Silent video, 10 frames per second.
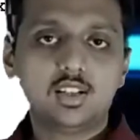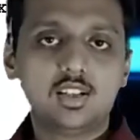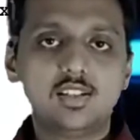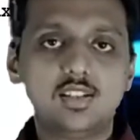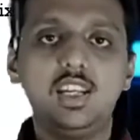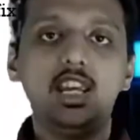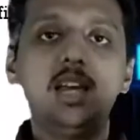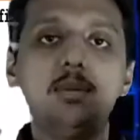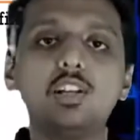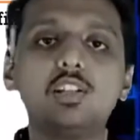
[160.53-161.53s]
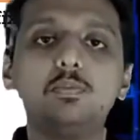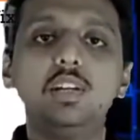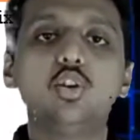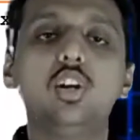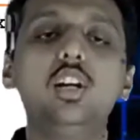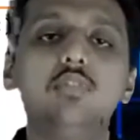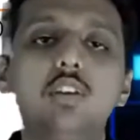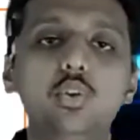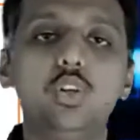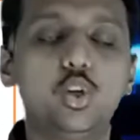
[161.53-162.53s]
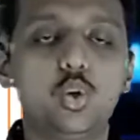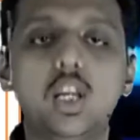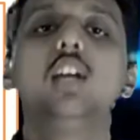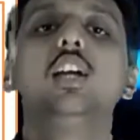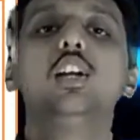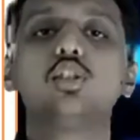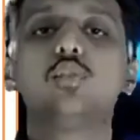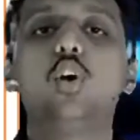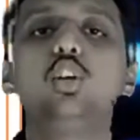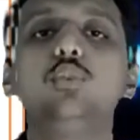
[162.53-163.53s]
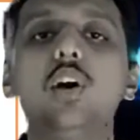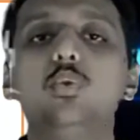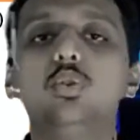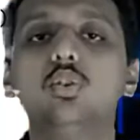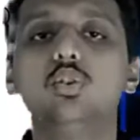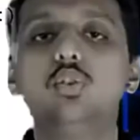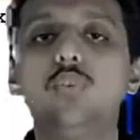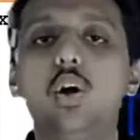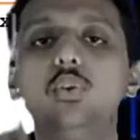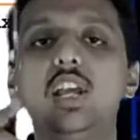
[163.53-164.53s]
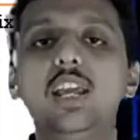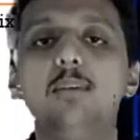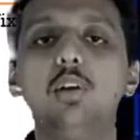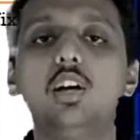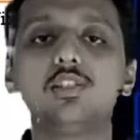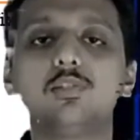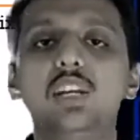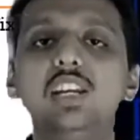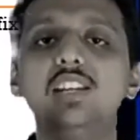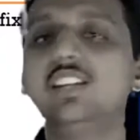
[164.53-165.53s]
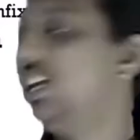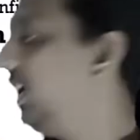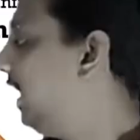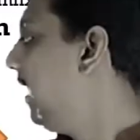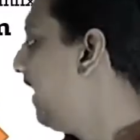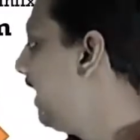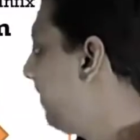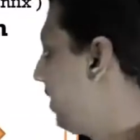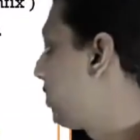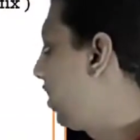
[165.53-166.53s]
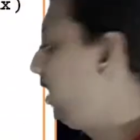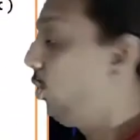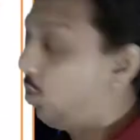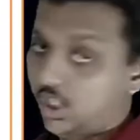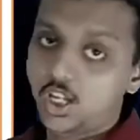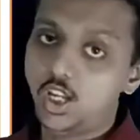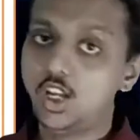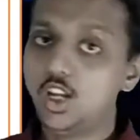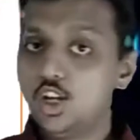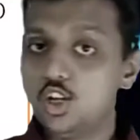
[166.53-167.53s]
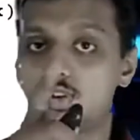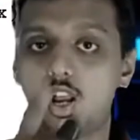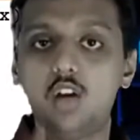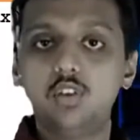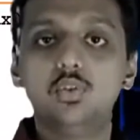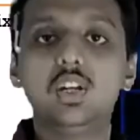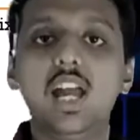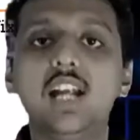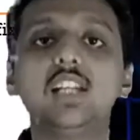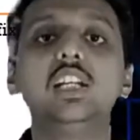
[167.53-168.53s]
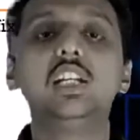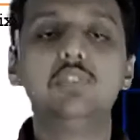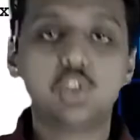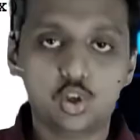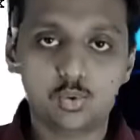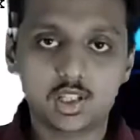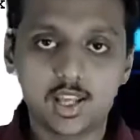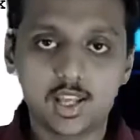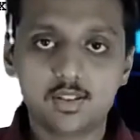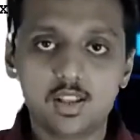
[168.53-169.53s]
See, A plus B is already evaluated. Okay. So what you found? You found A plus B C D division. Okay. So now you get division over there.